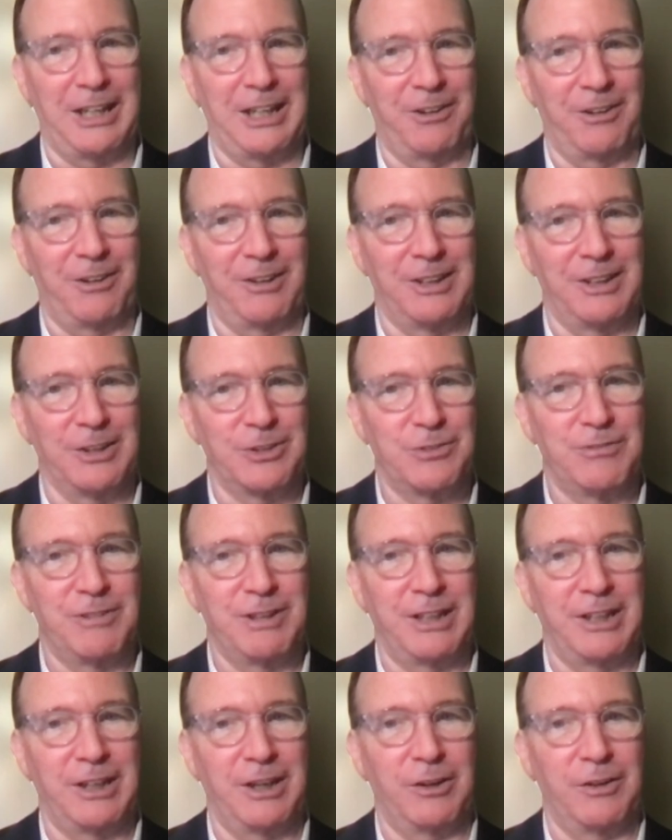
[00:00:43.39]
in on this
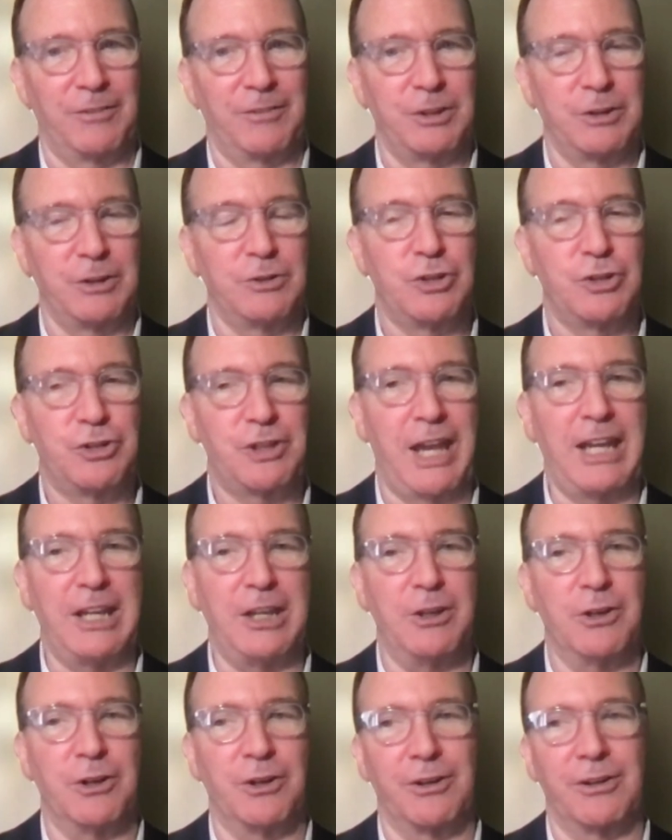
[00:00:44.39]
video, if you'd state
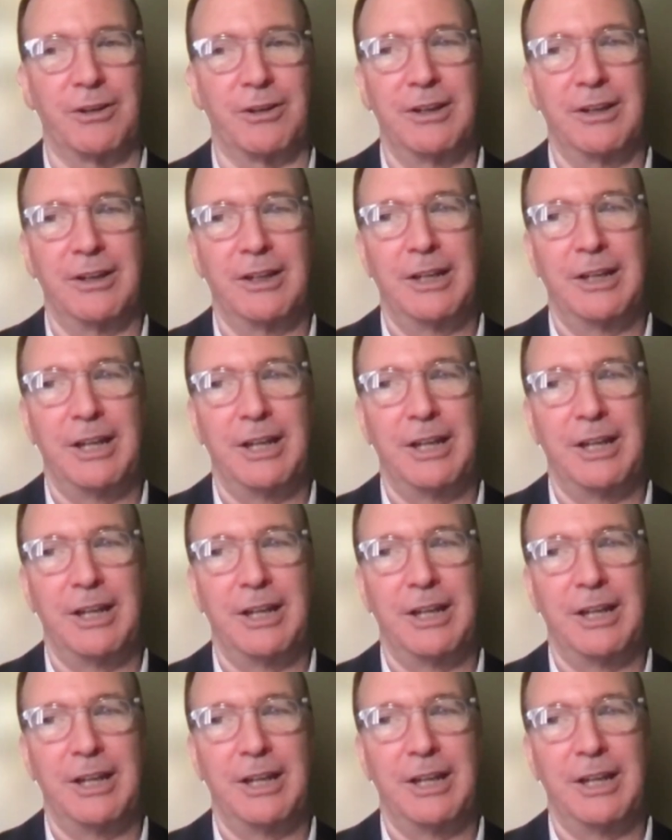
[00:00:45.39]
your